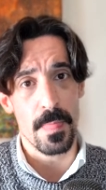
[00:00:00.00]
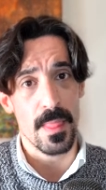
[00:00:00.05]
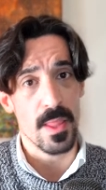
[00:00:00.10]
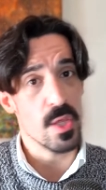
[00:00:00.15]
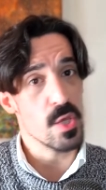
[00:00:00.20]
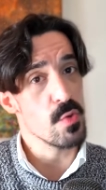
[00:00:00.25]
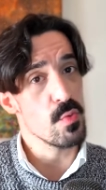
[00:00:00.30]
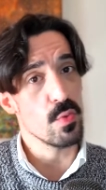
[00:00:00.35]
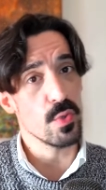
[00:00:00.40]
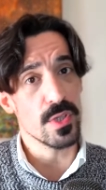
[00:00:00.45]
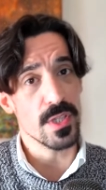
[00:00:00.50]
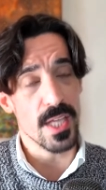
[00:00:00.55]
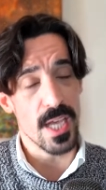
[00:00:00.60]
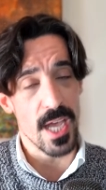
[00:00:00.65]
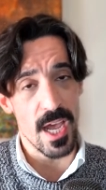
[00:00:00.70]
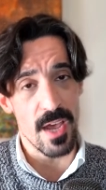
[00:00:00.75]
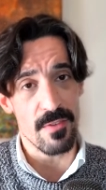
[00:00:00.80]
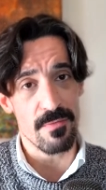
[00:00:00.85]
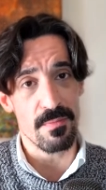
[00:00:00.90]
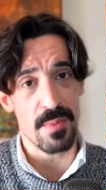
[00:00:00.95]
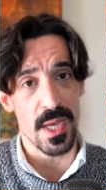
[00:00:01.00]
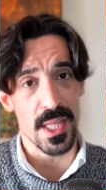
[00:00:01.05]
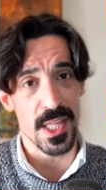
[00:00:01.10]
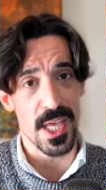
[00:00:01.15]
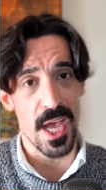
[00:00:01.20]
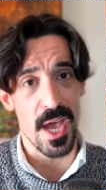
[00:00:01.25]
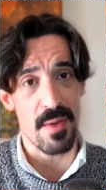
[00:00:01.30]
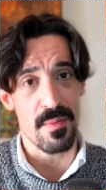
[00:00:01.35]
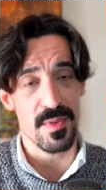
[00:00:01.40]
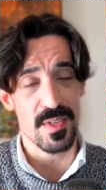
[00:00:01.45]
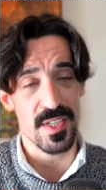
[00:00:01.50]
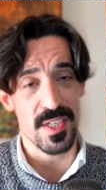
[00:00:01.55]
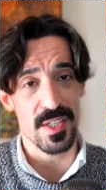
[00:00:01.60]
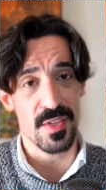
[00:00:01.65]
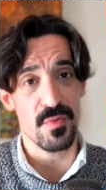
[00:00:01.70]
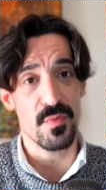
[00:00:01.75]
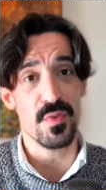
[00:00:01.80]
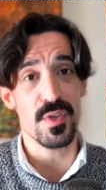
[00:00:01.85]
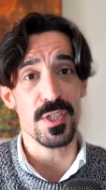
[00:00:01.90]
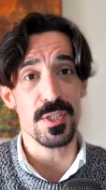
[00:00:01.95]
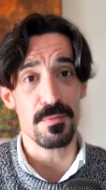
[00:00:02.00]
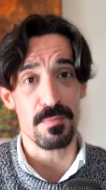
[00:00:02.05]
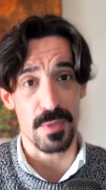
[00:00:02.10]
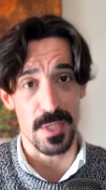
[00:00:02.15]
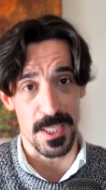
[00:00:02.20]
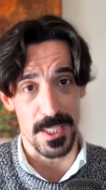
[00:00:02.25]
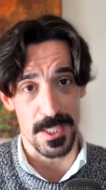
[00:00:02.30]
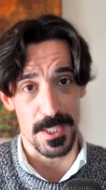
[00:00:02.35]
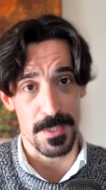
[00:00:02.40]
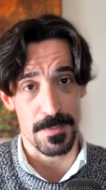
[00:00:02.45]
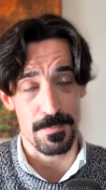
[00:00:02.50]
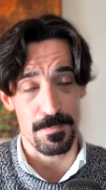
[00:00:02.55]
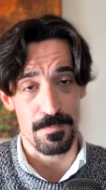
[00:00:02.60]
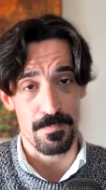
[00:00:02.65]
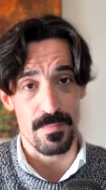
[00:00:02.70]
you wouldn't have bad habits in the first place.